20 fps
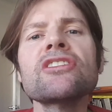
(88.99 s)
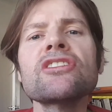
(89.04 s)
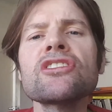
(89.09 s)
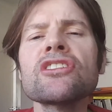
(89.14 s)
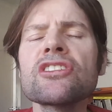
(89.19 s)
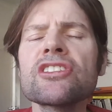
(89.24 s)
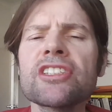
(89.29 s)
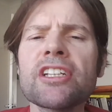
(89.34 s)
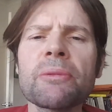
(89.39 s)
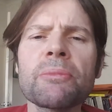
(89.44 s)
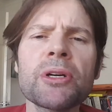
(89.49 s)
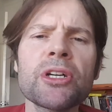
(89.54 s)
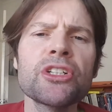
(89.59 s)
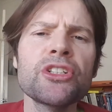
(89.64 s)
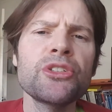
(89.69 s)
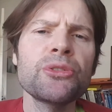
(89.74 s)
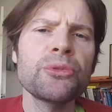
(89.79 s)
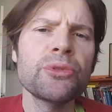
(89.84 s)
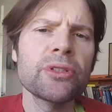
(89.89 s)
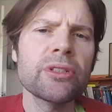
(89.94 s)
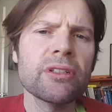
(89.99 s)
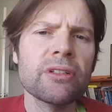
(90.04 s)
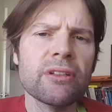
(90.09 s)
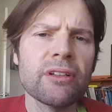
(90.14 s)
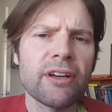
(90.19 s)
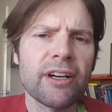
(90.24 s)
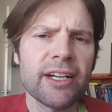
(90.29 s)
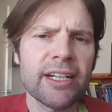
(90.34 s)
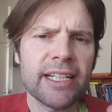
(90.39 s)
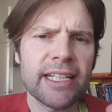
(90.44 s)
not someone you would
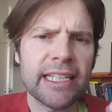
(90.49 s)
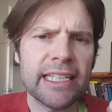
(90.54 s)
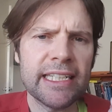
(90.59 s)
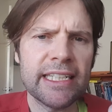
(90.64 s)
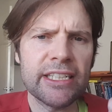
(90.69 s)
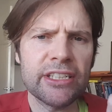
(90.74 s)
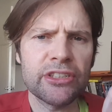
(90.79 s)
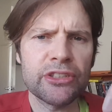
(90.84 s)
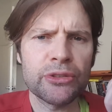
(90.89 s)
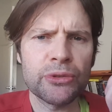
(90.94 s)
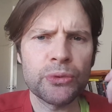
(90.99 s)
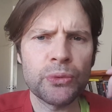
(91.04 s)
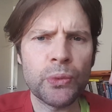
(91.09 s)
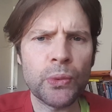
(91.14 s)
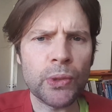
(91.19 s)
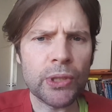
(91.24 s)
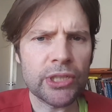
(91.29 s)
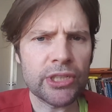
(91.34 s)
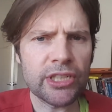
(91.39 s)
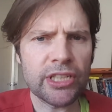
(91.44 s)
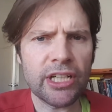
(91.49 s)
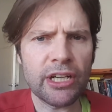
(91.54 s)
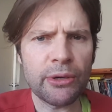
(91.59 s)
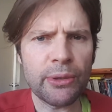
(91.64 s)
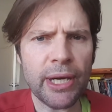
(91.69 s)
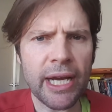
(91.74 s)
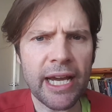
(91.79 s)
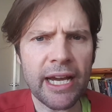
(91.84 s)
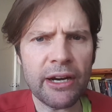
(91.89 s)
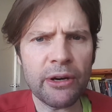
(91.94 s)
likely to want to
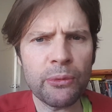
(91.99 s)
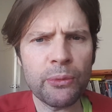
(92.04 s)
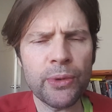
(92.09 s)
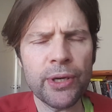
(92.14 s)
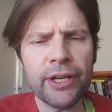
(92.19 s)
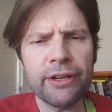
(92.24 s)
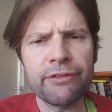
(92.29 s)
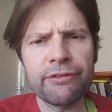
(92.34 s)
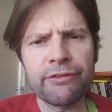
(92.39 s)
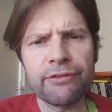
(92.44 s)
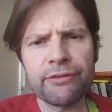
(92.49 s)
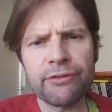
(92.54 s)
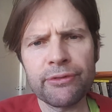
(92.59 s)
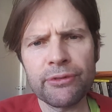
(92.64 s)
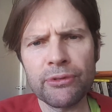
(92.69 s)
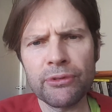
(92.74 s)
go out with,